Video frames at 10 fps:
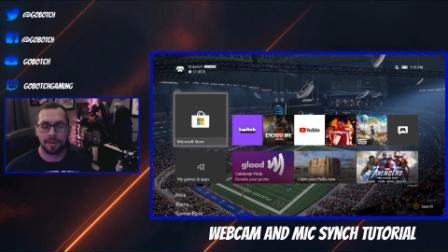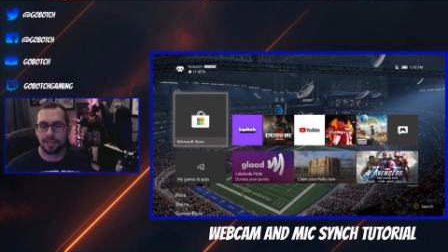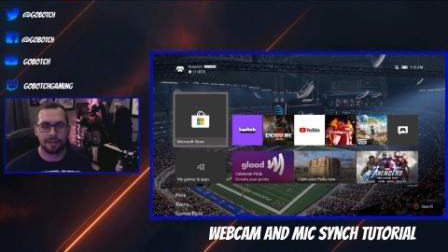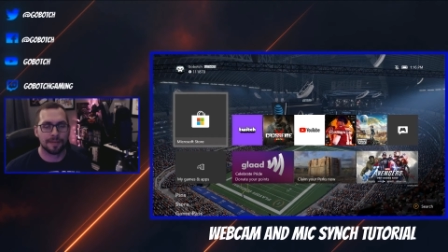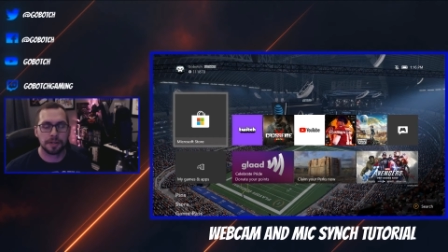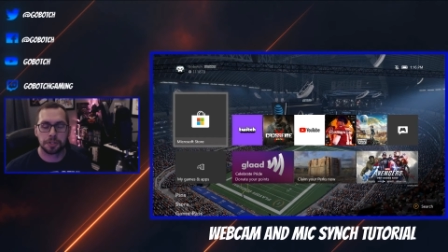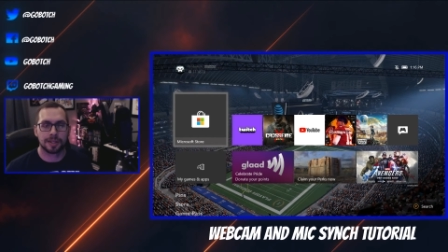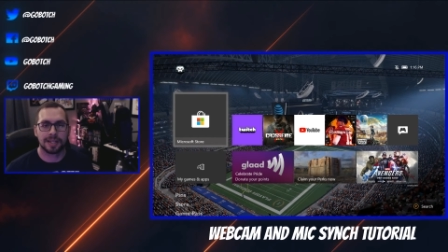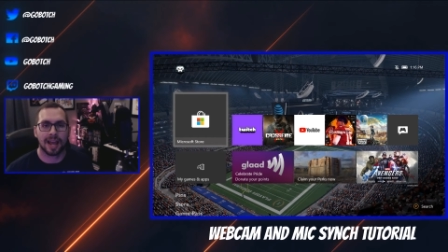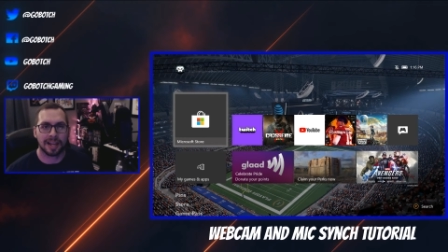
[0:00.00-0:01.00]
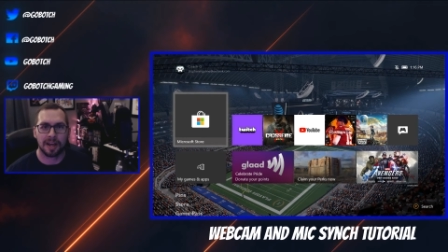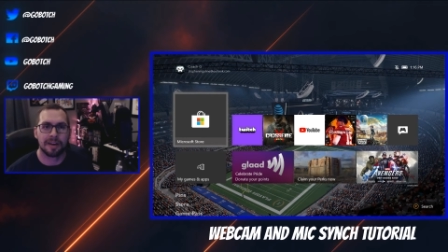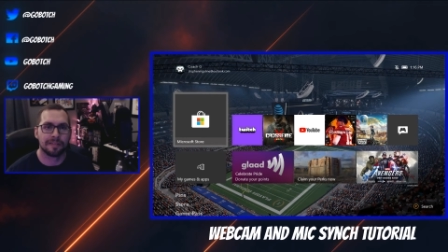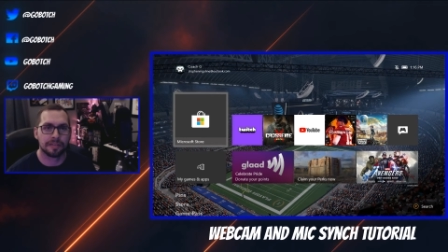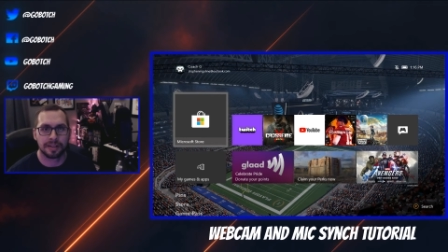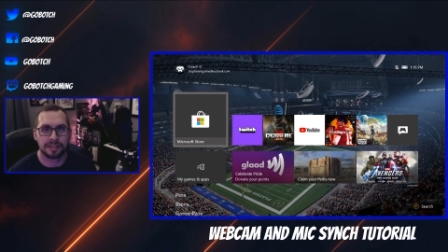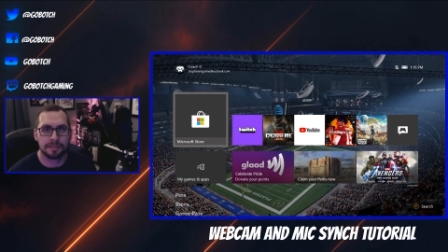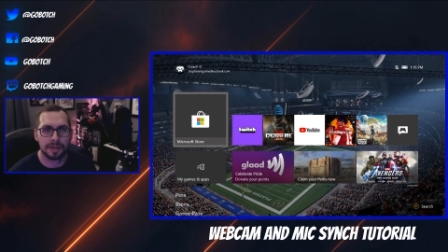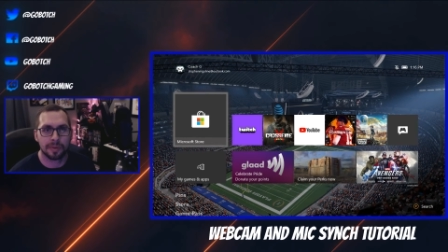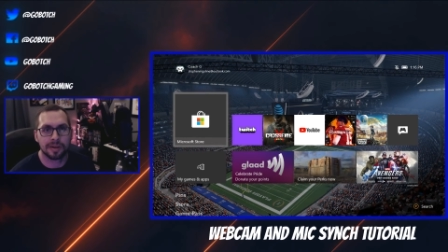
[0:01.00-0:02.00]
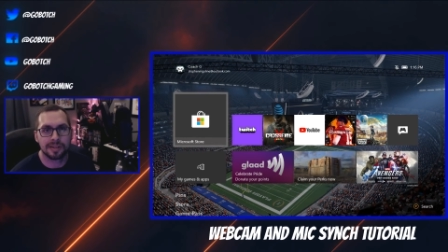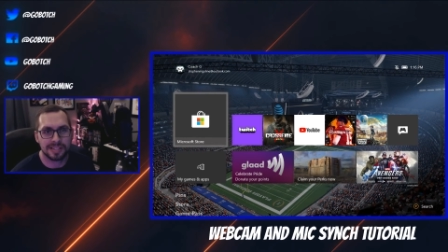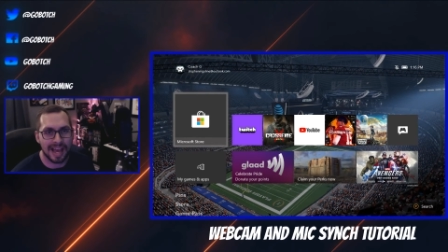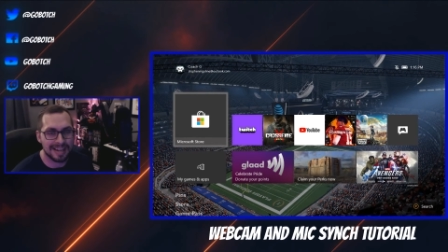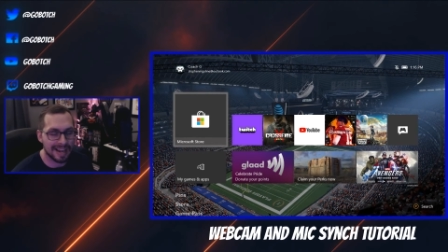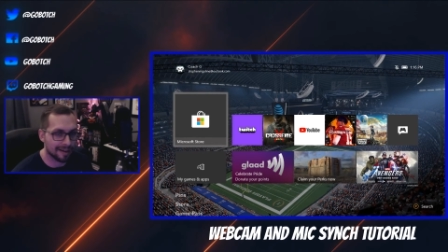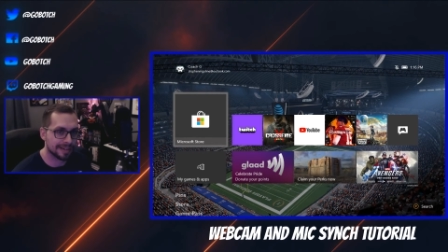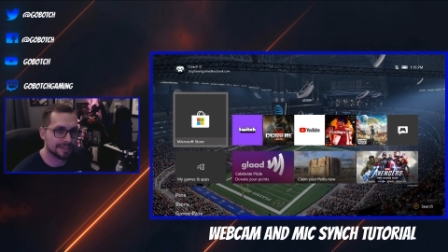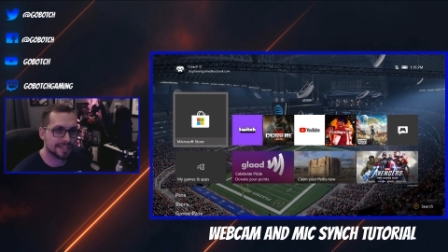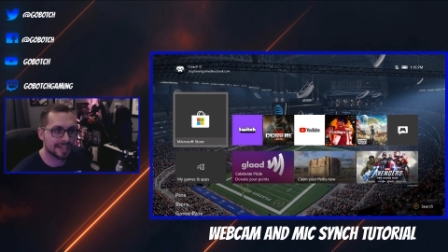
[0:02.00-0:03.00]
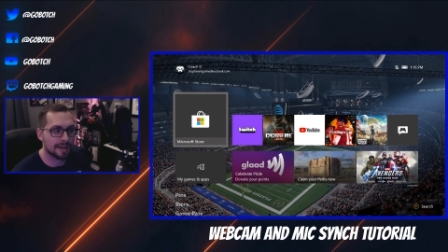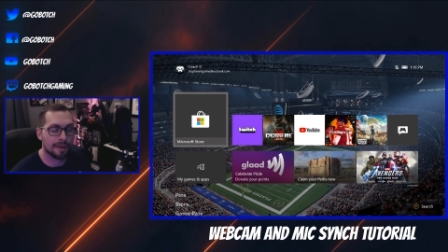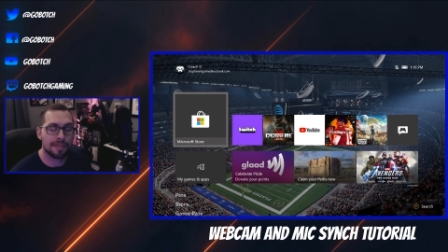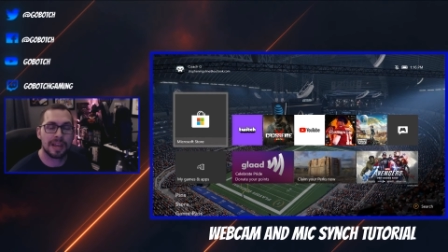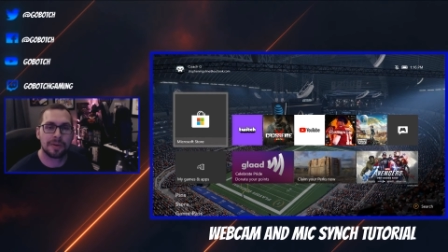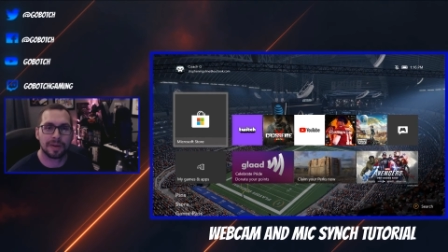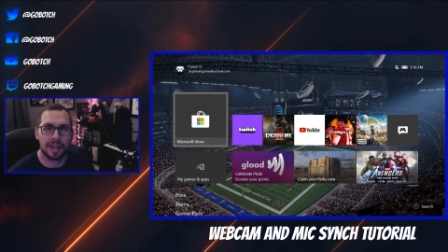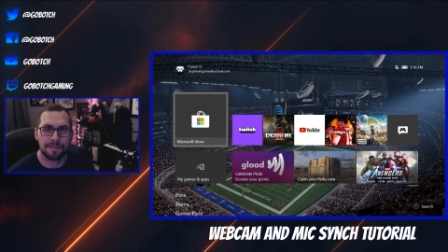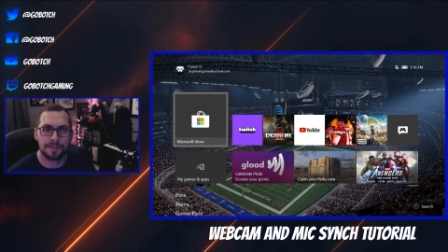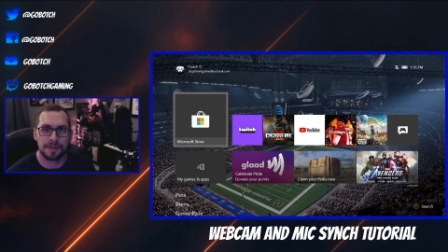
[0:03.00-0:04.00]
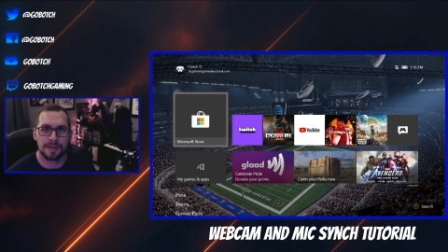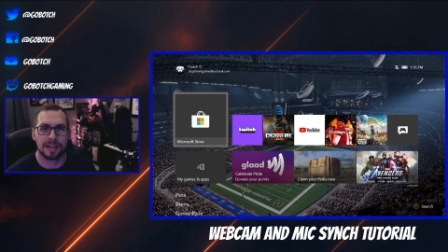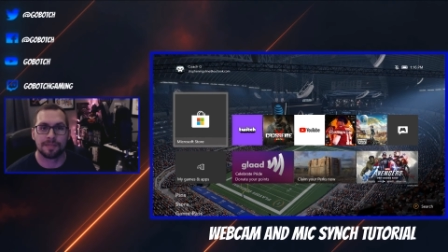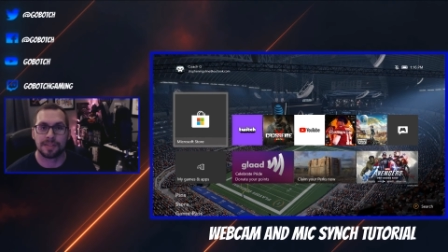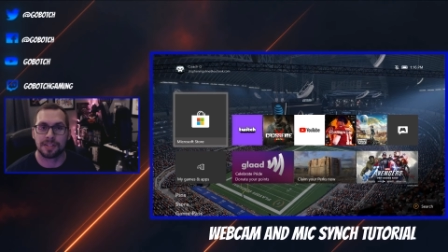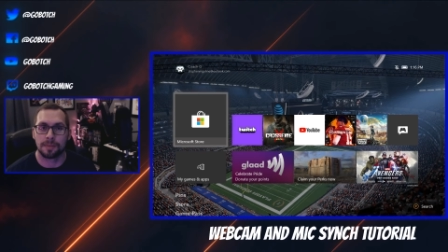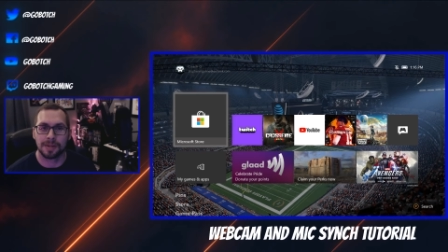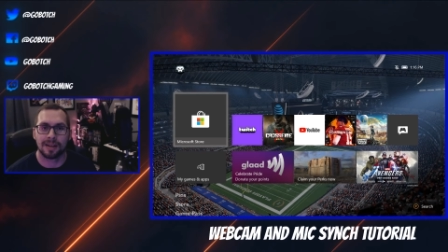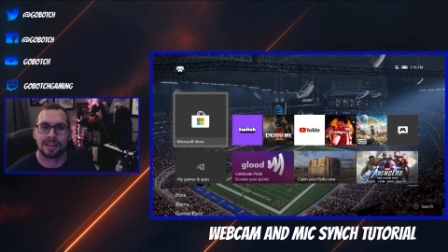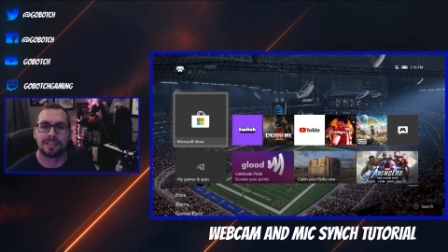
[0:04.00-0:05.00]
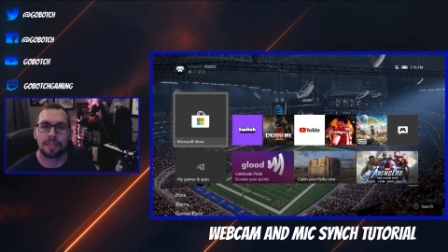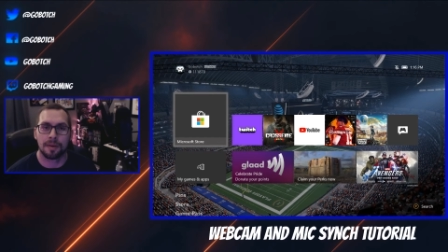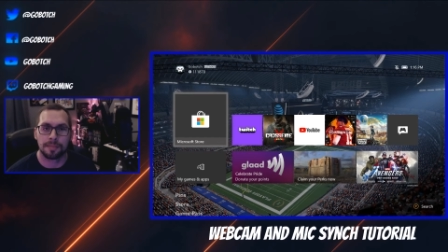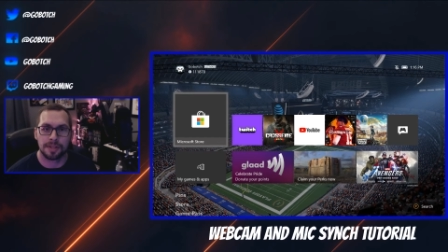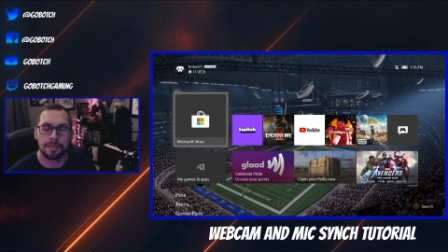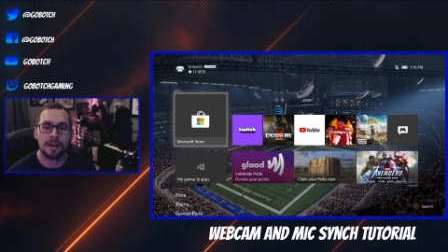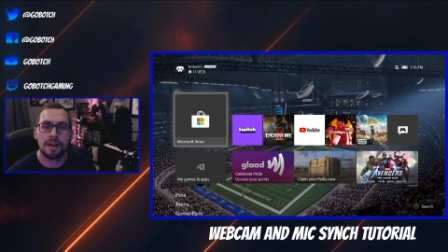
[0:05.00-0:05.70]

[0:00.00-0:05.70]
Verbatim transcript: And then eventually I got everything to be where it's at now here today. But thank you again for tuning in. If this helped you out, hit that thumbs up.